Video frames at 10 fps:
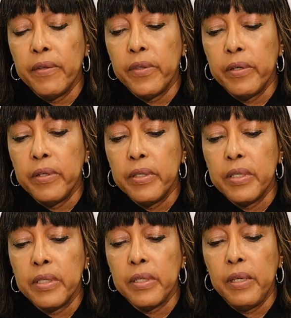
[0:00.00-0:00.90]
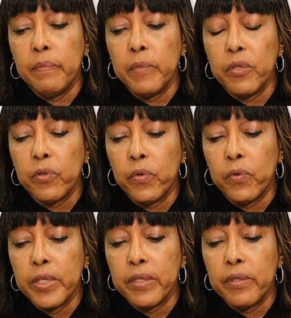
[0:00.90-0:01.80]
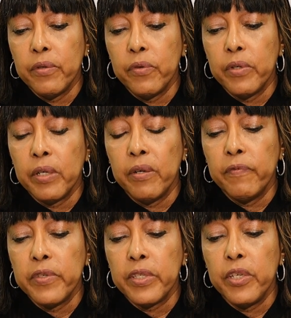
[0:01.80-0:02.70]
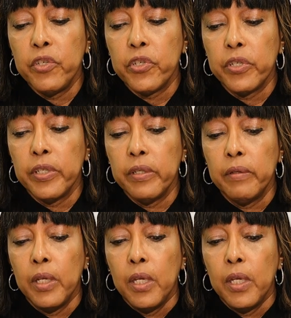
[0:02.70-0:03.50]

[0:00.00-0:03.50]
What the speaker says: other statement or question or conversation,